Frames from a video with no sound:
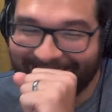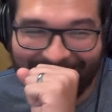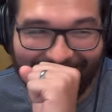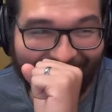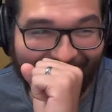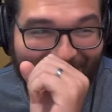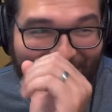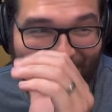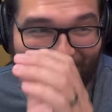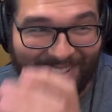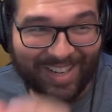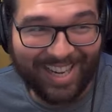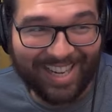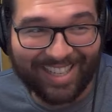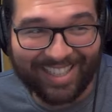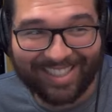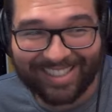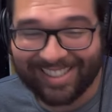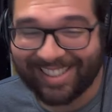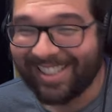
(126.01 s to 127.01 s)
I'm
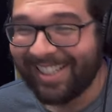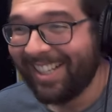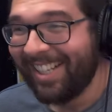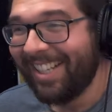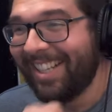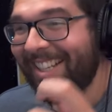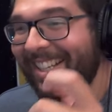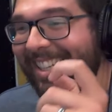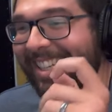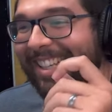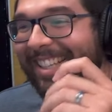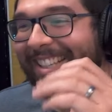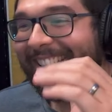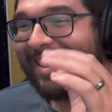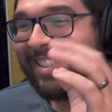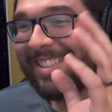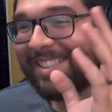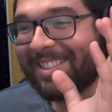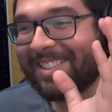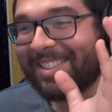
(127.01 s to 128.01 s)
trying. This
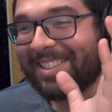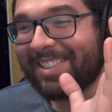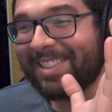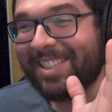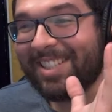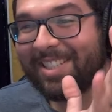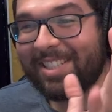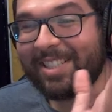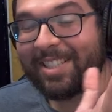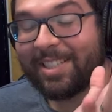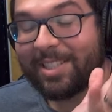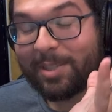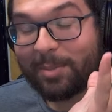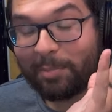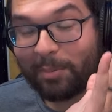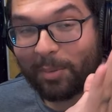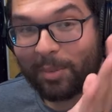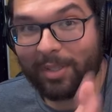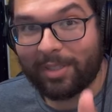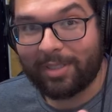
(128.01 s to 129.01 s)
is, listen, it's
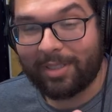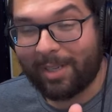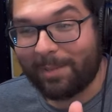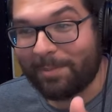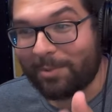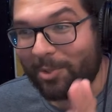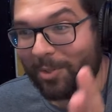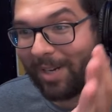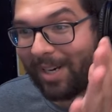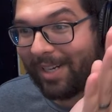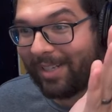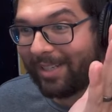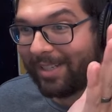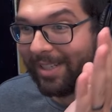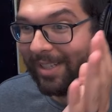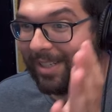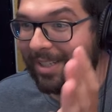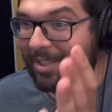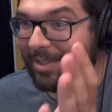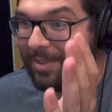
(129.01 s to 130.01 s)
important. I'm trying to
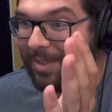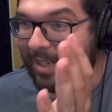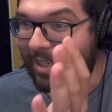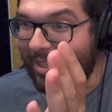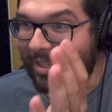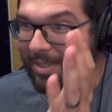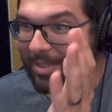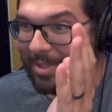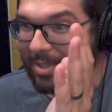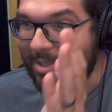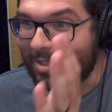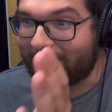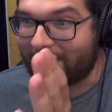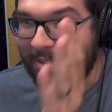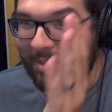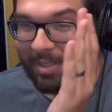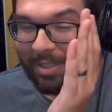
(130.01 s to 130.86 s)
get you guys